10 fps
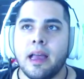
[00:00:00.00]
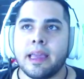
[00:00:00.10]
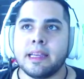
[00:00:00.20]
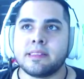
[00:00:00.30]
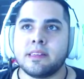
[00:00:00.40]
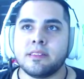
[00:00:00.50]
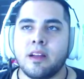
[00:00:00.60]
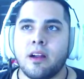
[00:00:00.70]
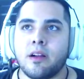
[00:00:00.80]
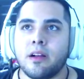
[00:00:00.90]
I guess because
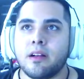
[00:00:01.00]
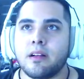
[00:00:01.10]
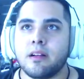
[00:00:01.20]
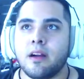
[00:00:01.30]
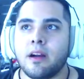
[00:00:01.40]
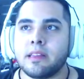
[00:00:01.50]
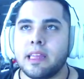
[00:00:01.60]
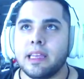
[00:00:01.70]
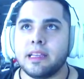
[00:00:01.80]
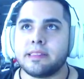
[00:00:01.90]
our
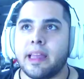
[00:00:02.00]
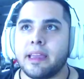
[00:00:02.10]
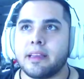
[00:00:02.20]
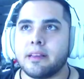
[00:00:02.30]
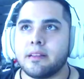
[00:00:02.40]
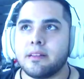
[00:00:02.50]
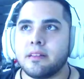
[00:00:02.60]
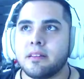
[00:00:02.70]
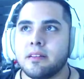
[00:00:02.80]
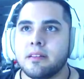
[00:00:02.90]
thing is like
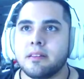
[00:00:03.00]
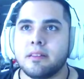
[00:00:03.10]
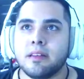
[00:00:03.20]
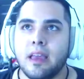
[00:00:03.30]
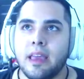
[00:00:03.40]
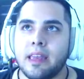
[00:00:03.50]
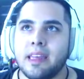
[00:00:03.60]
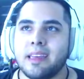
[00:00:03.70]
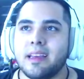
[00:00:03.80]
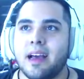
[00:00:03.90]
in
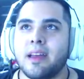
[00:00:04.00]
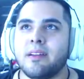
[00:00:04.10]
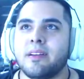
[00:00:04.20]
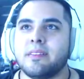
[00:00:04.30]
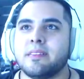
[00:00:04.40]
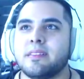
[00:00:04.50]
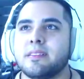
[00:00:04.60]
it. I don't know.